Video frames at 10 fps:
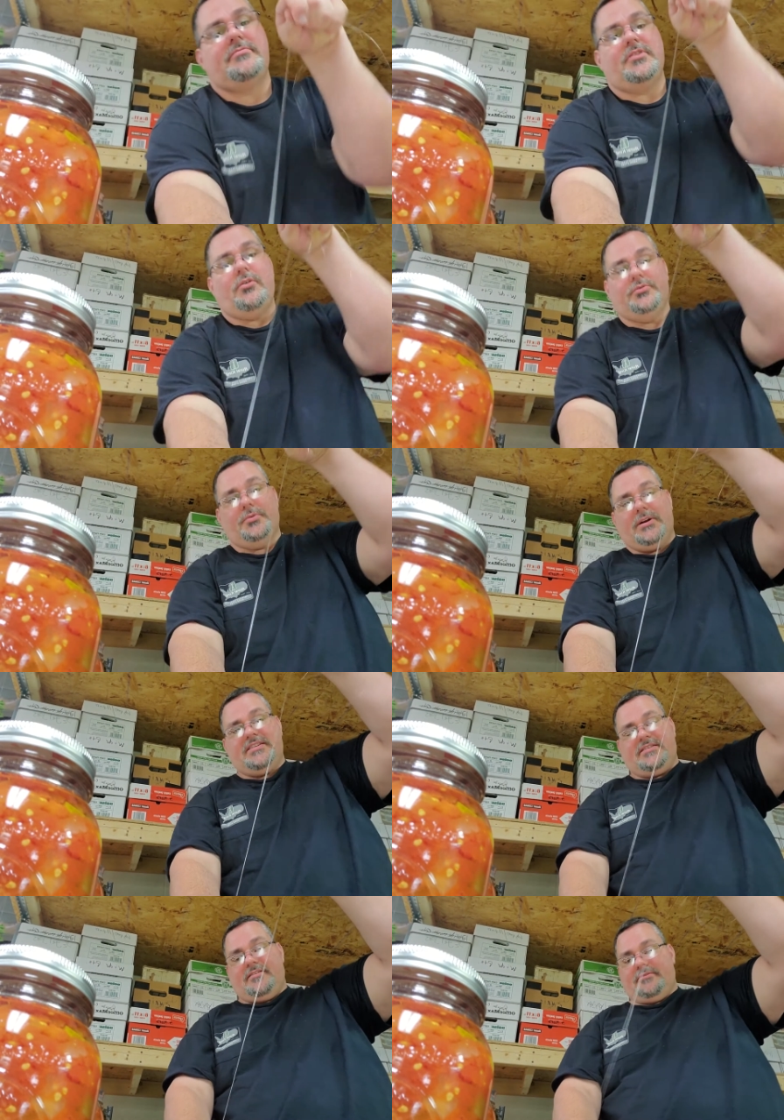to hold the
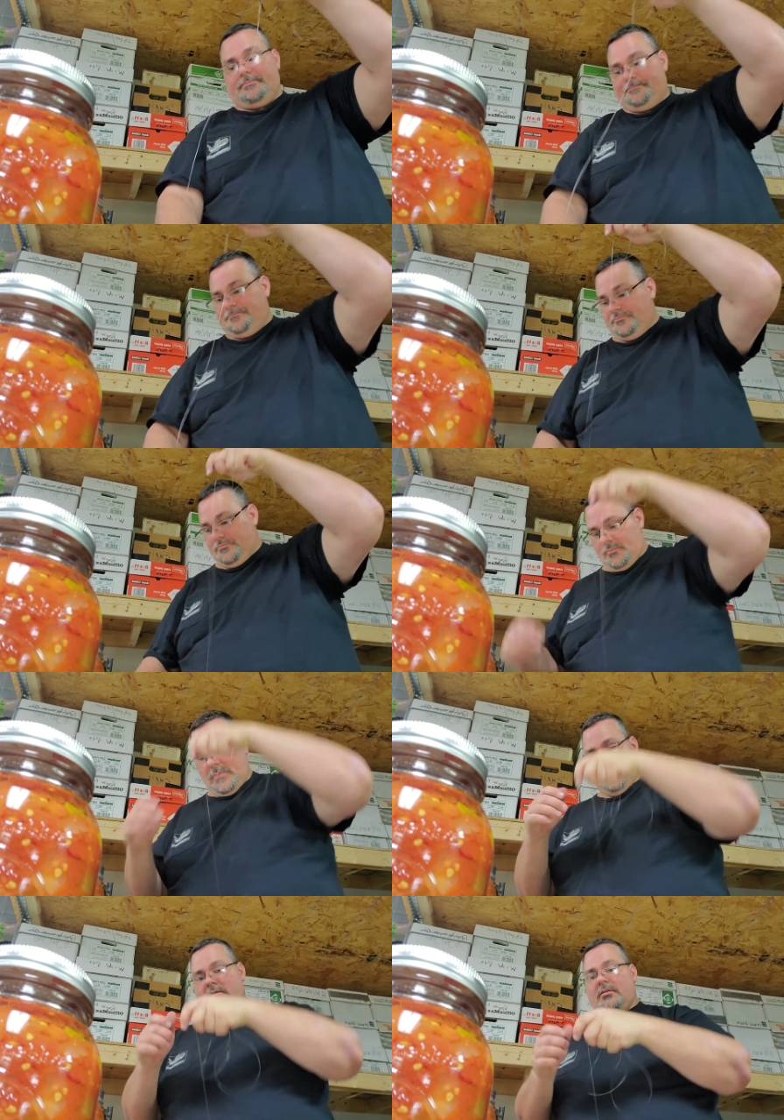rest of them.
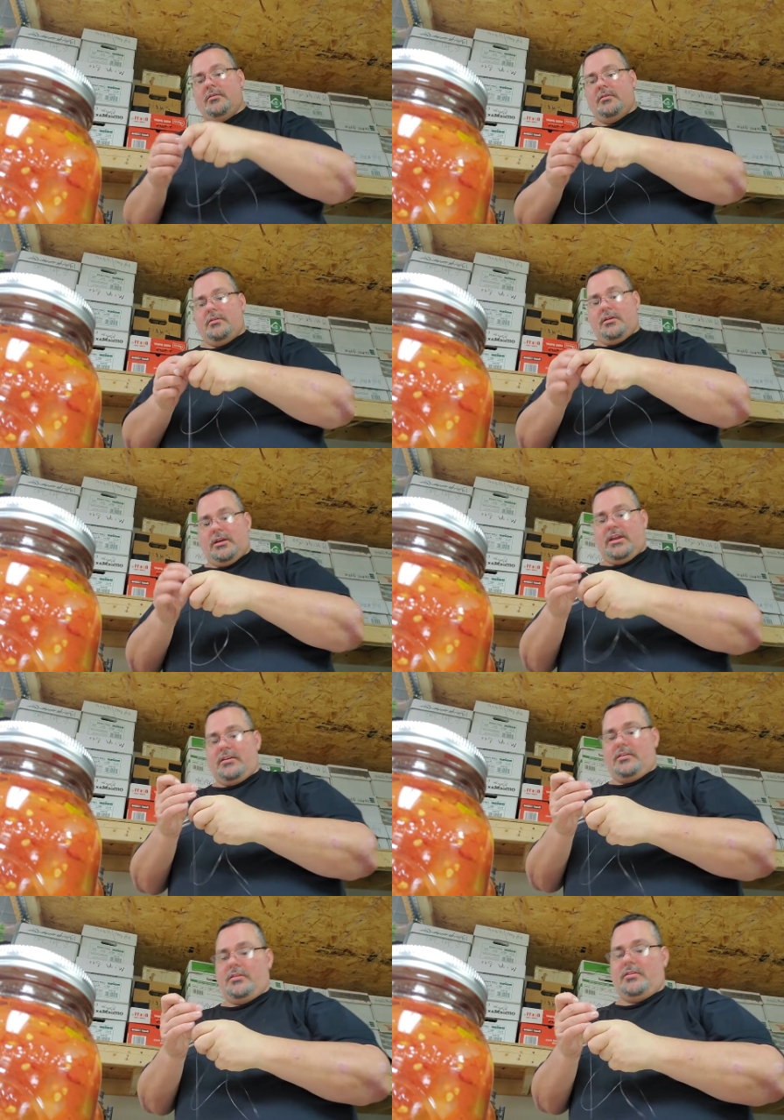And